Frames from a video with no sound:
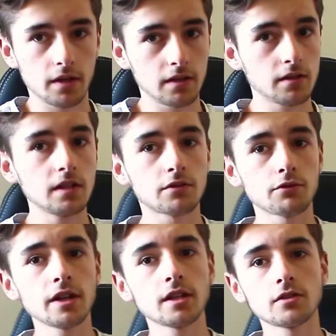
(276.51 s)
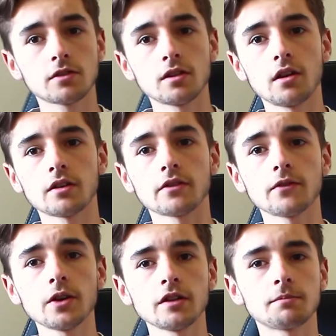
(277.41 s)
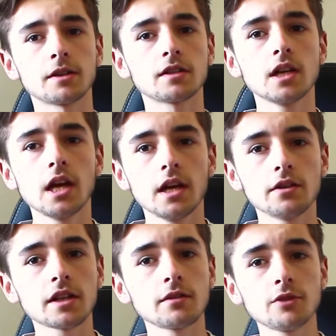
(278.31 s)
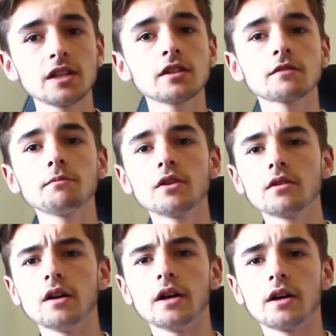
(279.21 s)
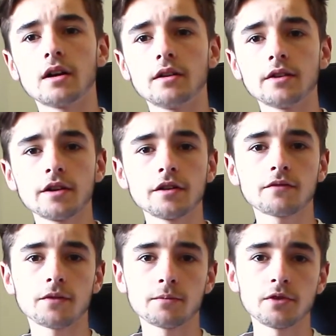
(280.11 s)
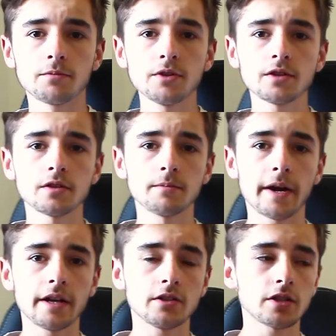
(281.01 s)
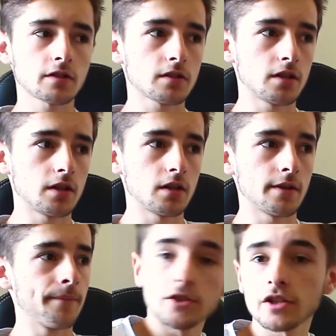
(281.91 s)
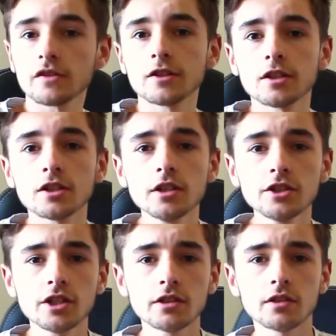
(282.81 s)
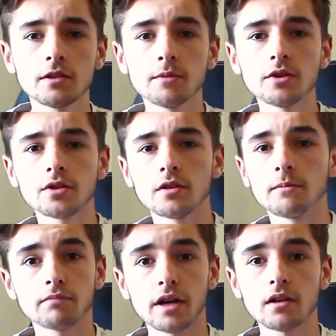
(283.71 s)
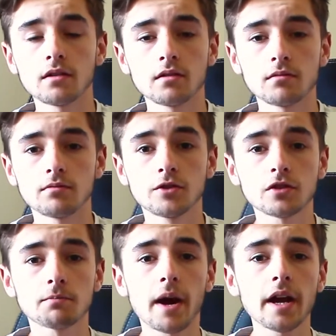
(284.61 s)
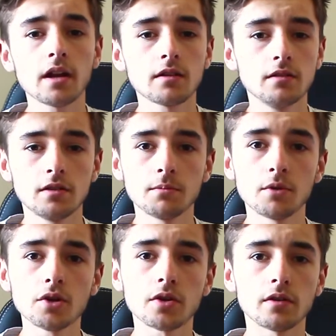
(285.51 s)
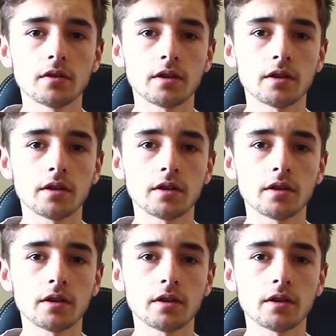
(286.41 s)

It reduces a lot of noise, but you can reduce more noise from your printer by just changing the motor, by just buying new motor.